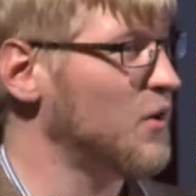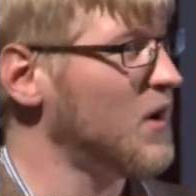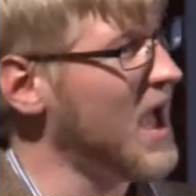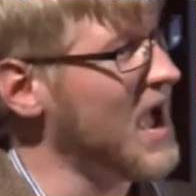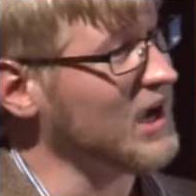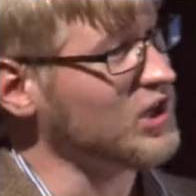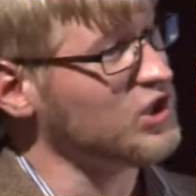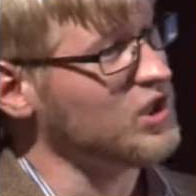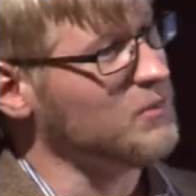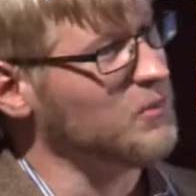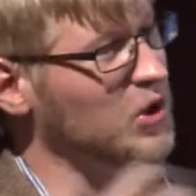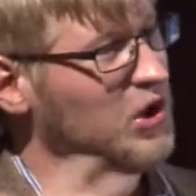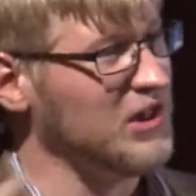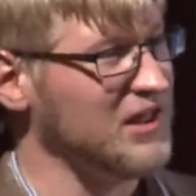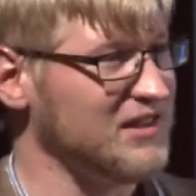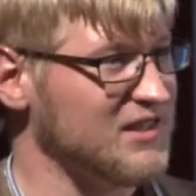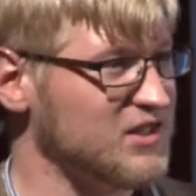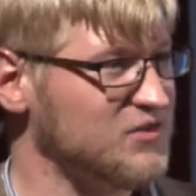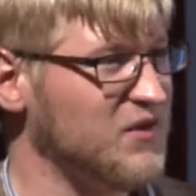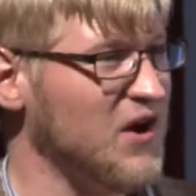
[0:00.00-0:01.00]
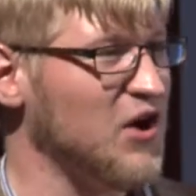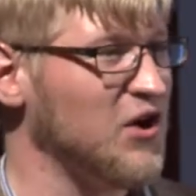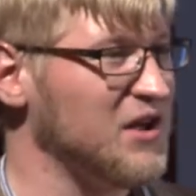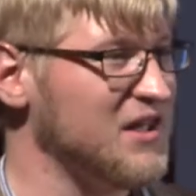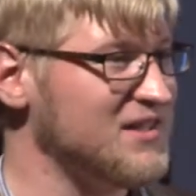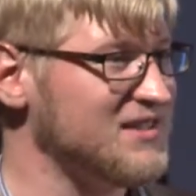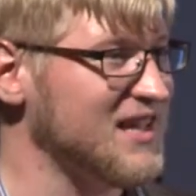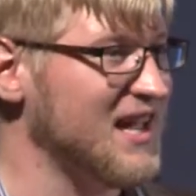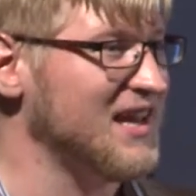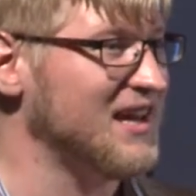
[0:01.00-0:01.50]
actually pulling this
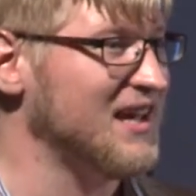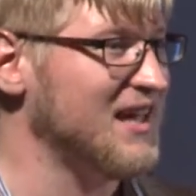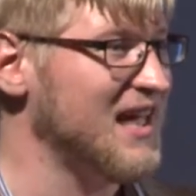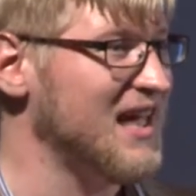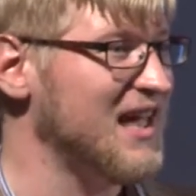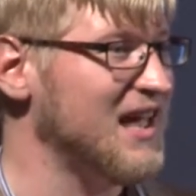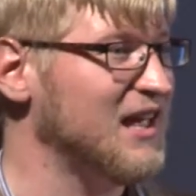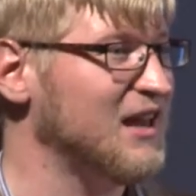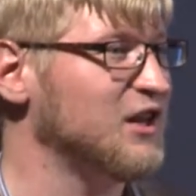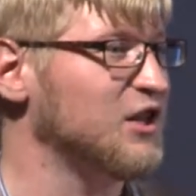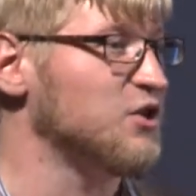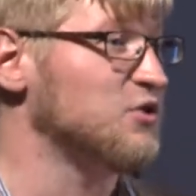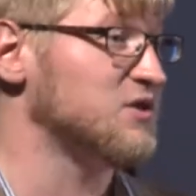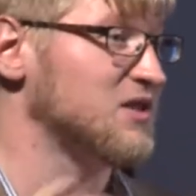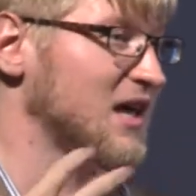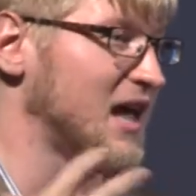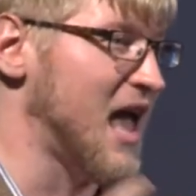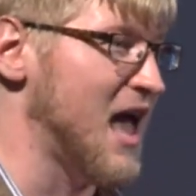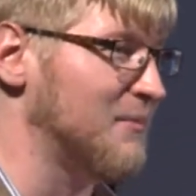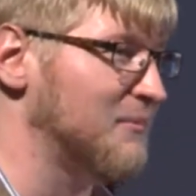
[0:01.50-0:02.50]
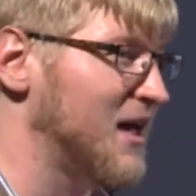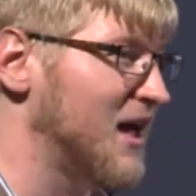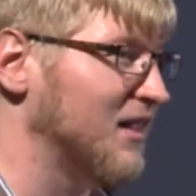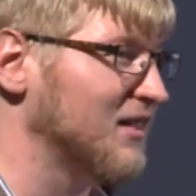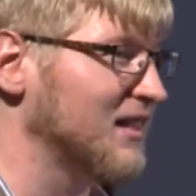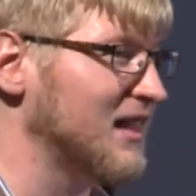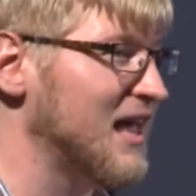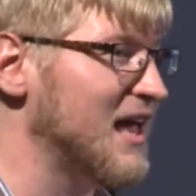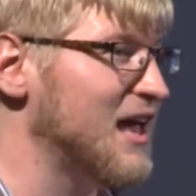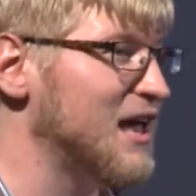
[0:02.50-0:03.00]
variant data in, using
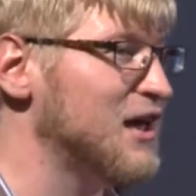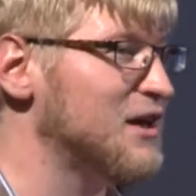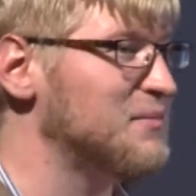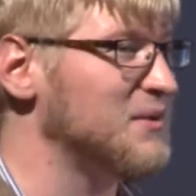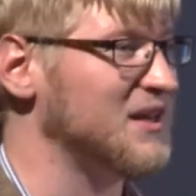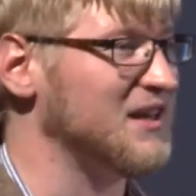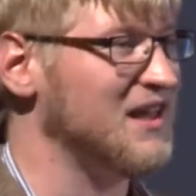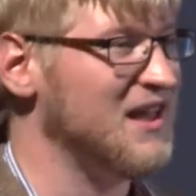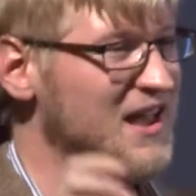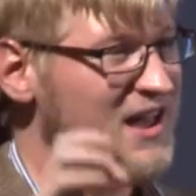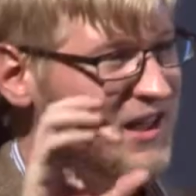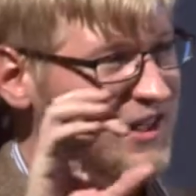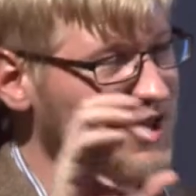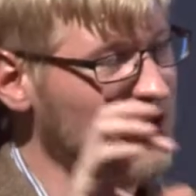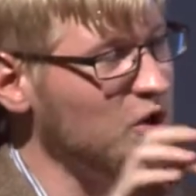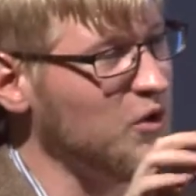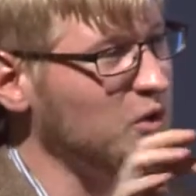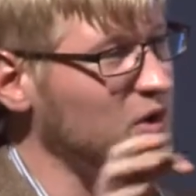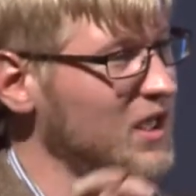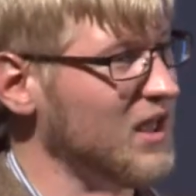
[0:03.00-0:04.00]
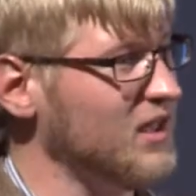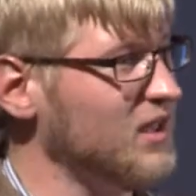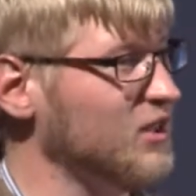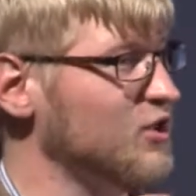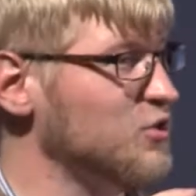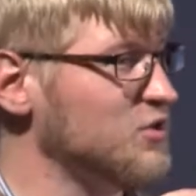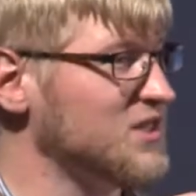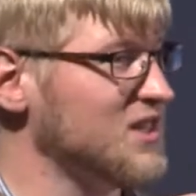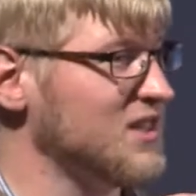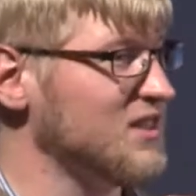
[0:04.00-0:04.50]
MLlib, and
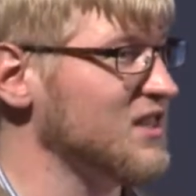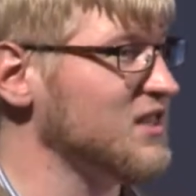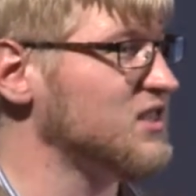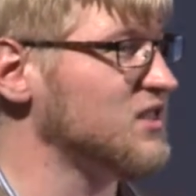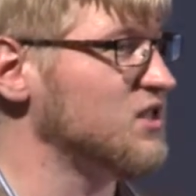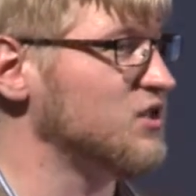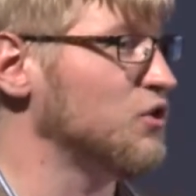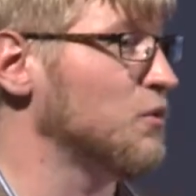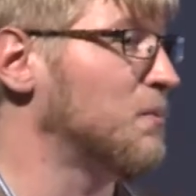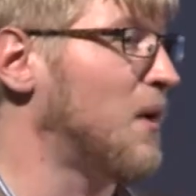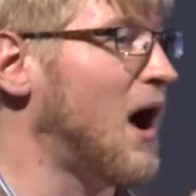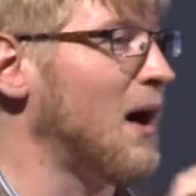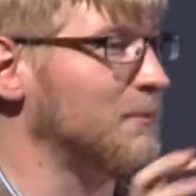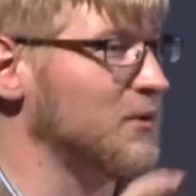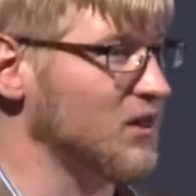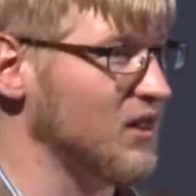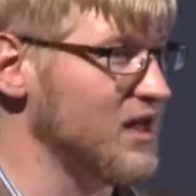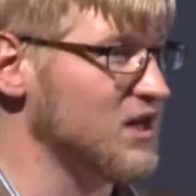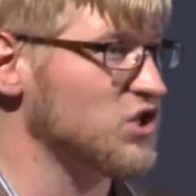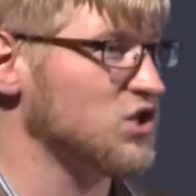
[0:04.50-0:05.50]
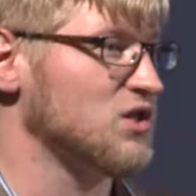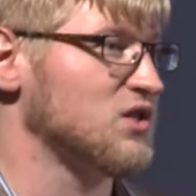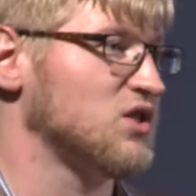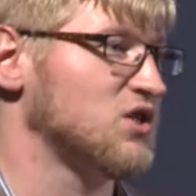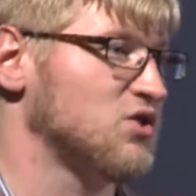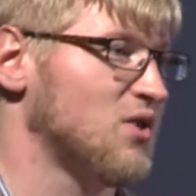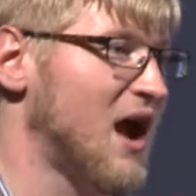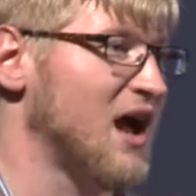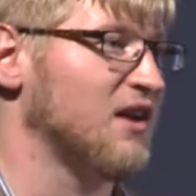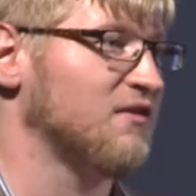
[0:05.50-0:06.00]
using this to do population
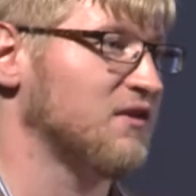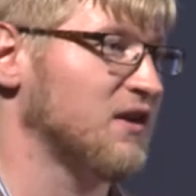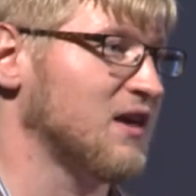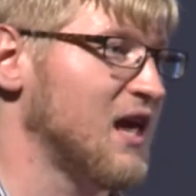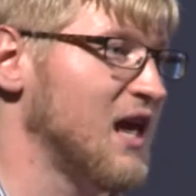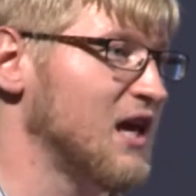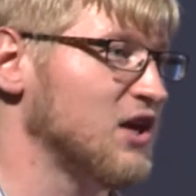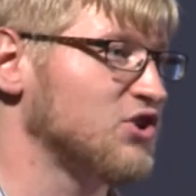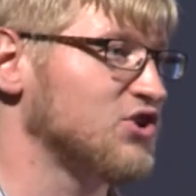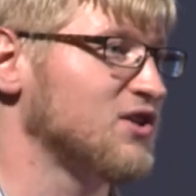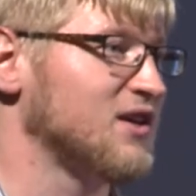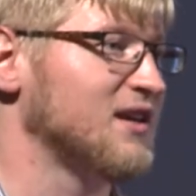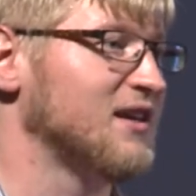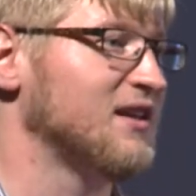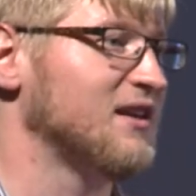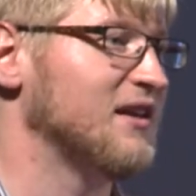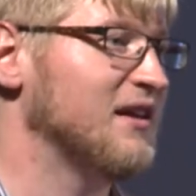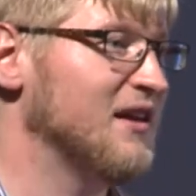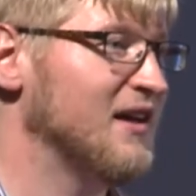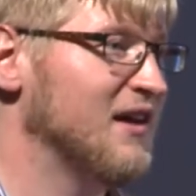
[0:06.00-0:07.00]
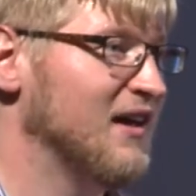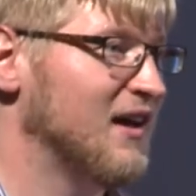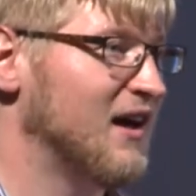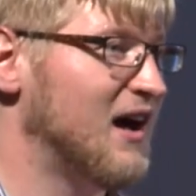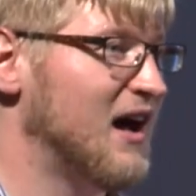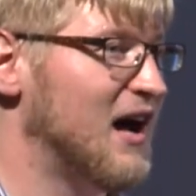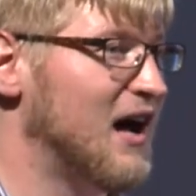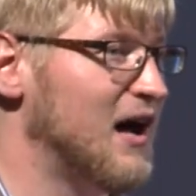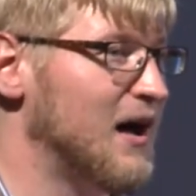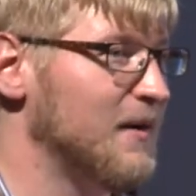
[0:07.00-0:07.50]
stratification
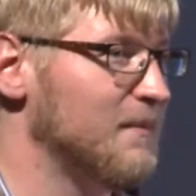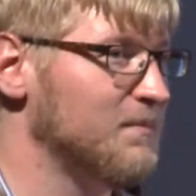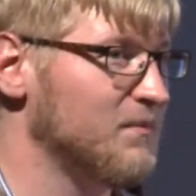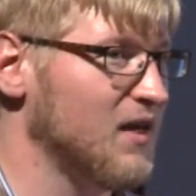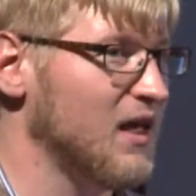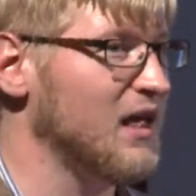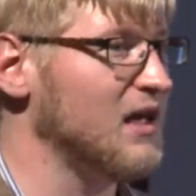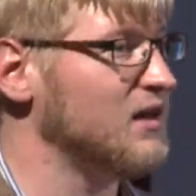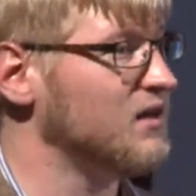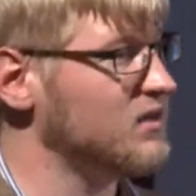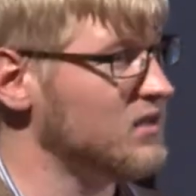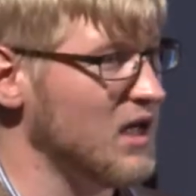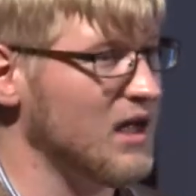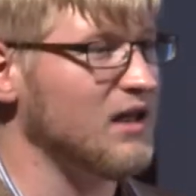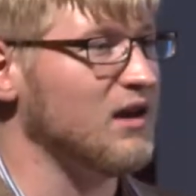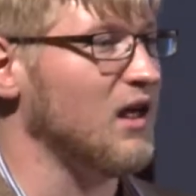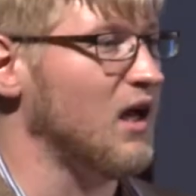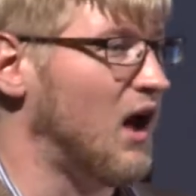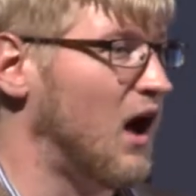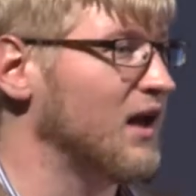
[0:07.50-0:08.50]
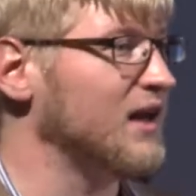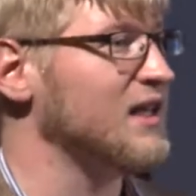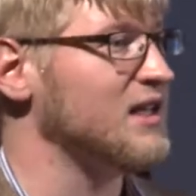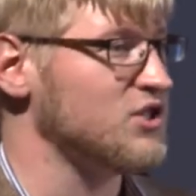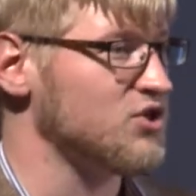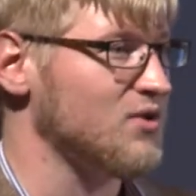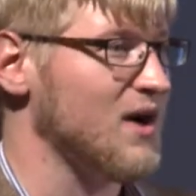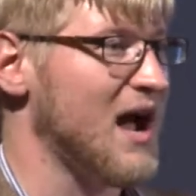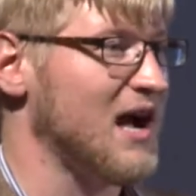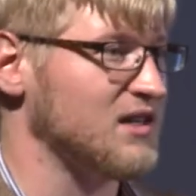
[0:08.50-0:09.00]
on
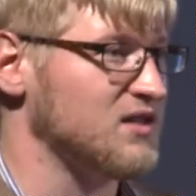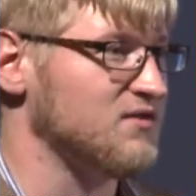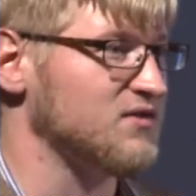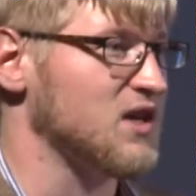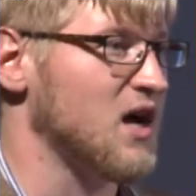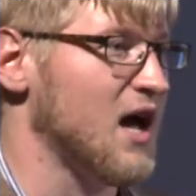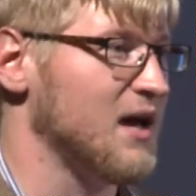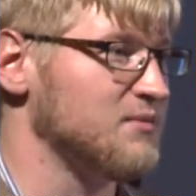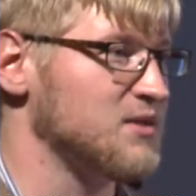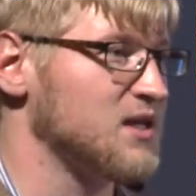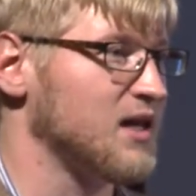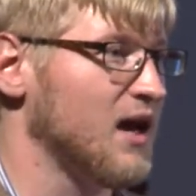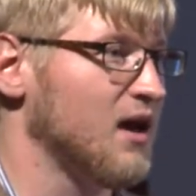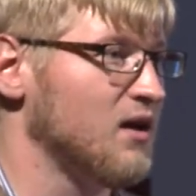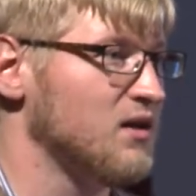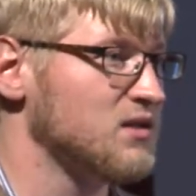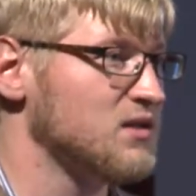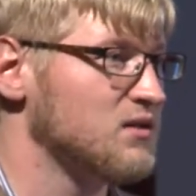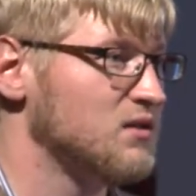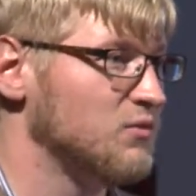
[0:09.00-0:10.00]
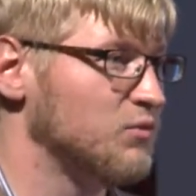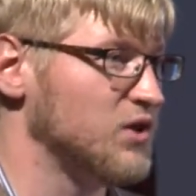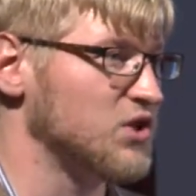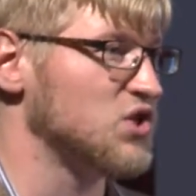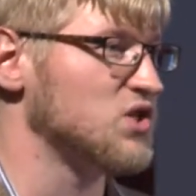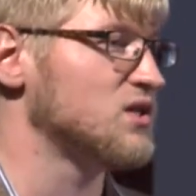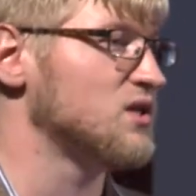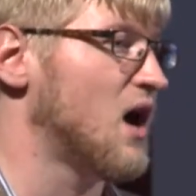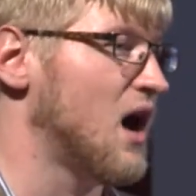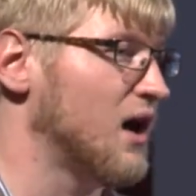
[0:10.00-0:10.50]
interactive timescales, which
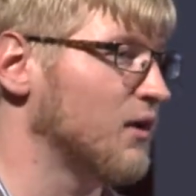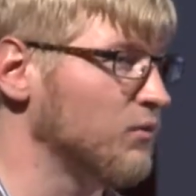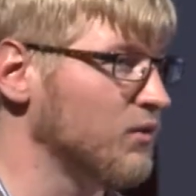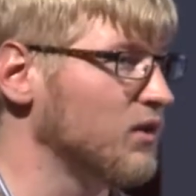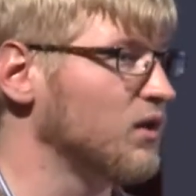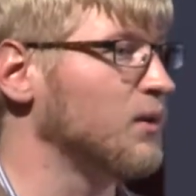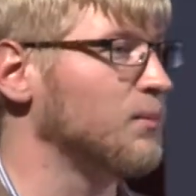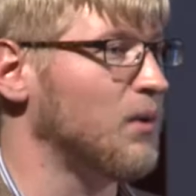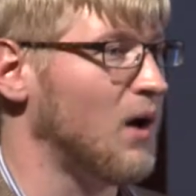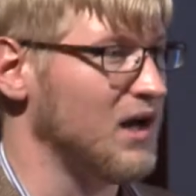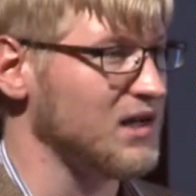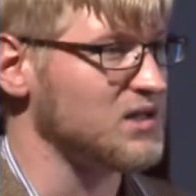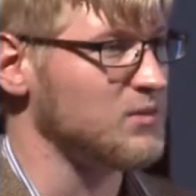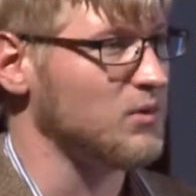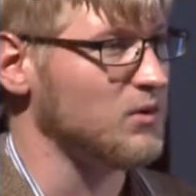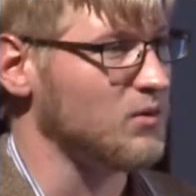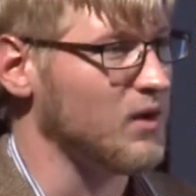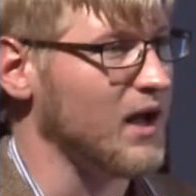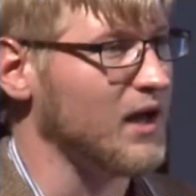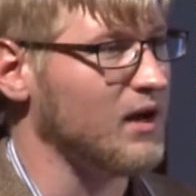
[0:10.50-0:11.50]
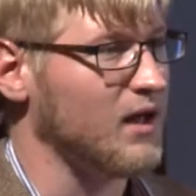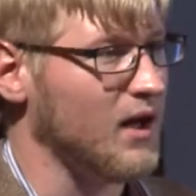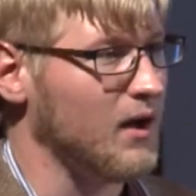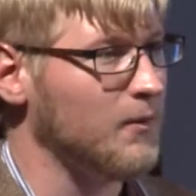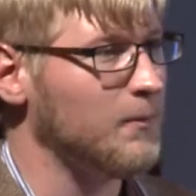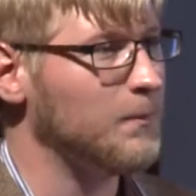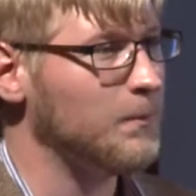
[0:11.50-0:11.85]
is not really possible right now.